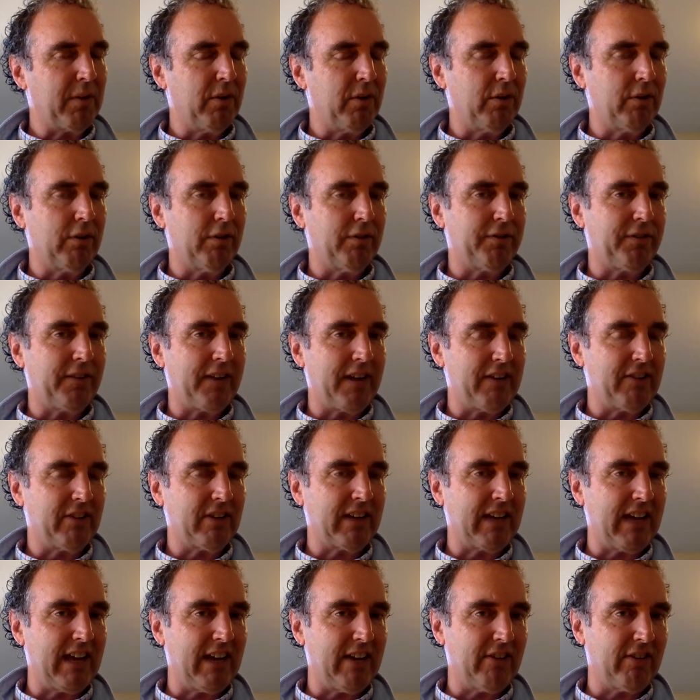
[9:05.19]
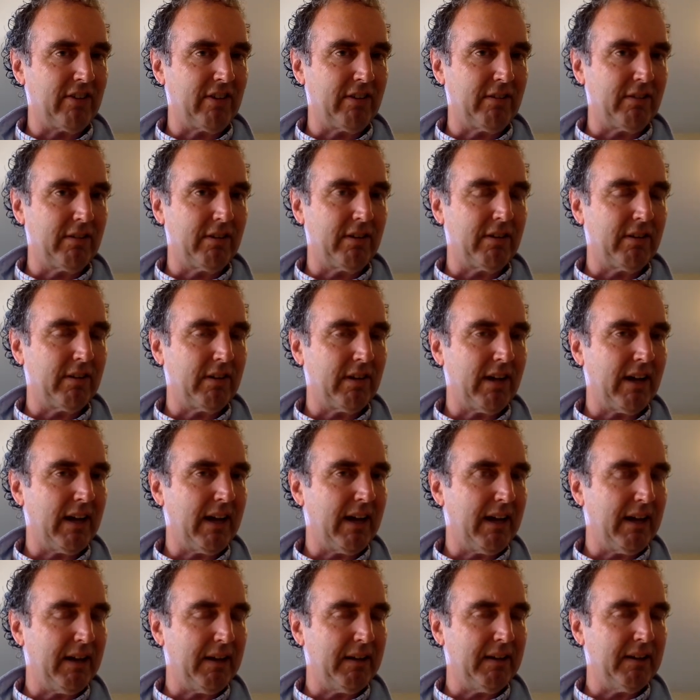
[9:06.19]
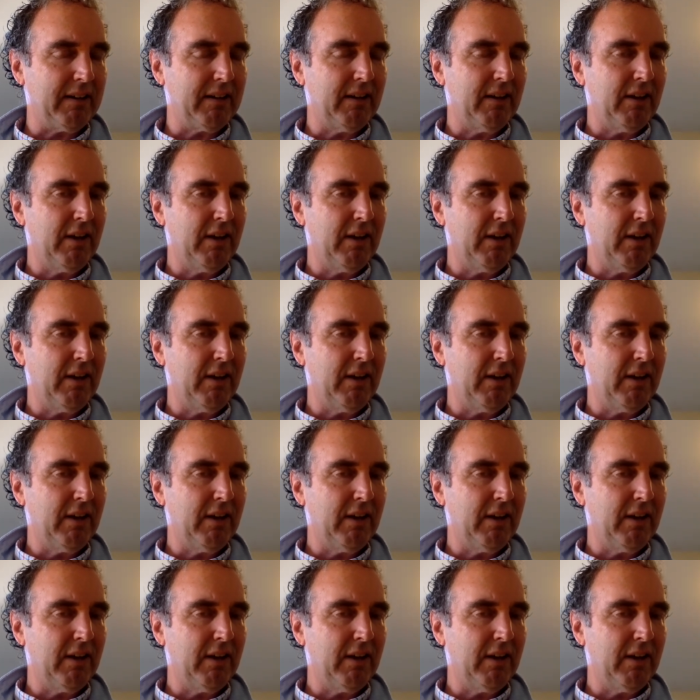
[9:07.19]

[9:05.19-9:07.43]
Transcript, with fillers: Google for Education uh,